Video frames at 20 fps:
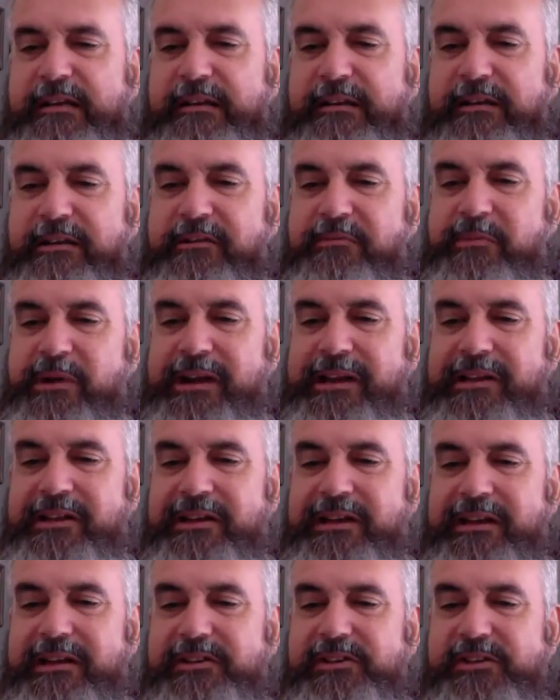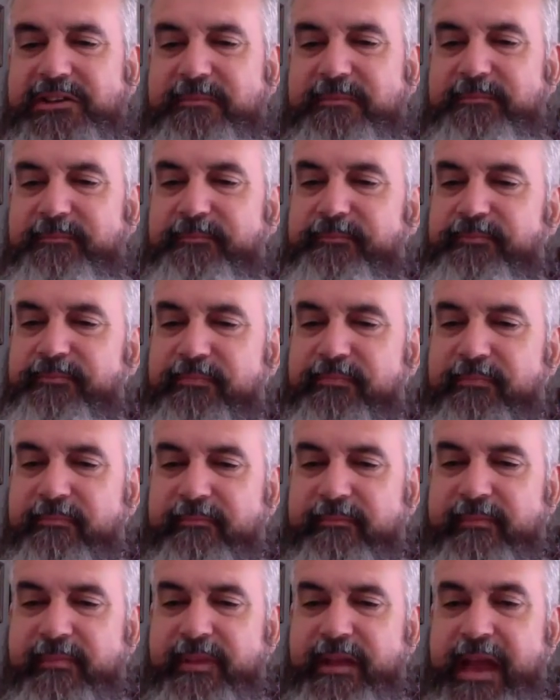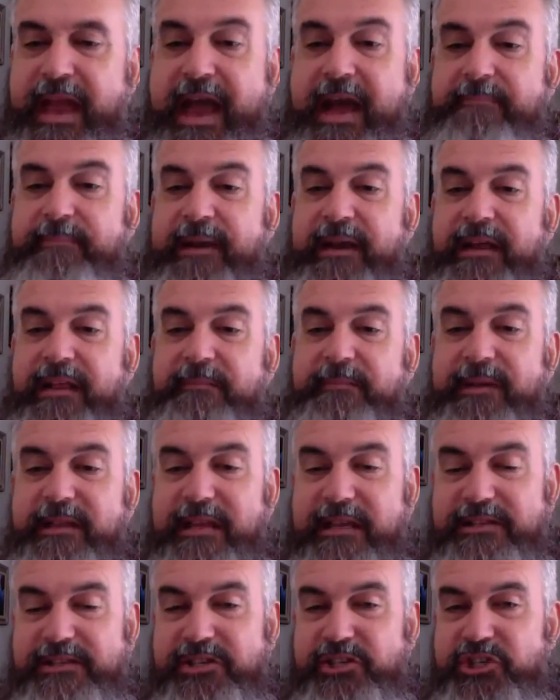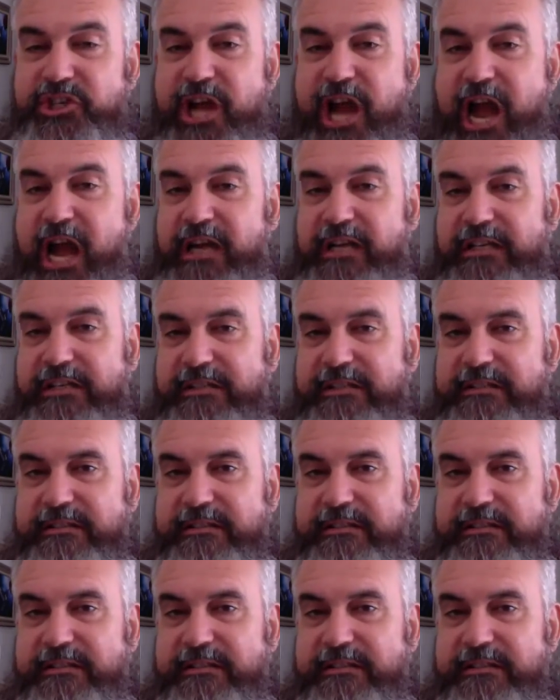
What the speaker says: Oh my goodness. Yeah, Penelope, that's a shock.